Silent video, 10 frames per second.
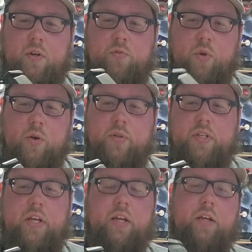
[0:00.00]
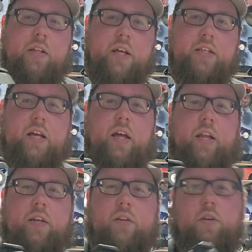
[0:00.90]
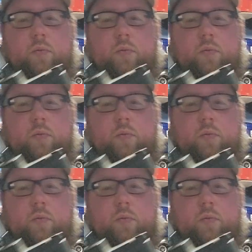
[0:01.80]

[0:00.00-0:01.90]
frequency that is on your